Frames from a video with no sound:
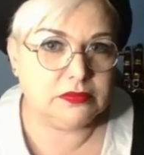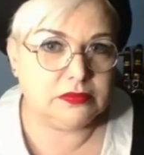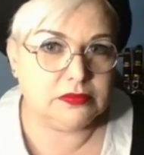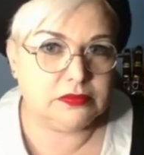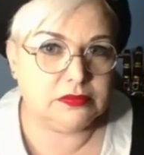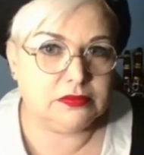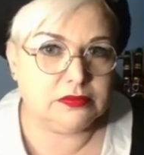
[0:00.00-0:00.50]

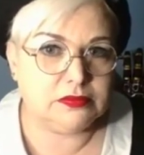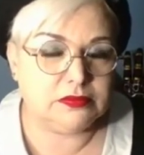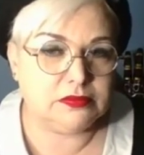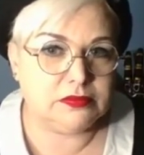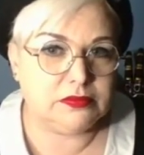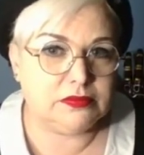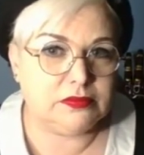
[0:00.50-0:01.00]

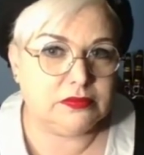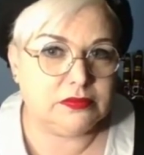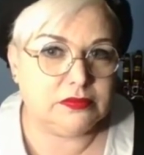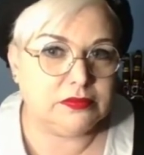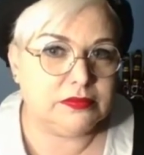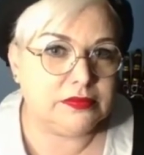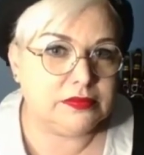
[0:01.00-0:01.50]

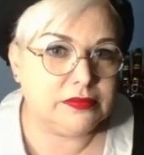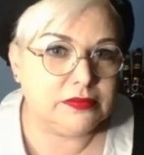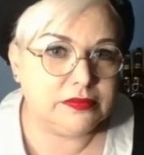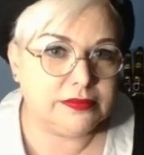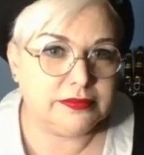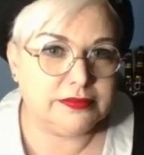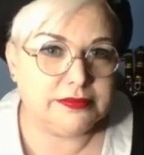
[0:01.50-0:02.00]
(not speaking)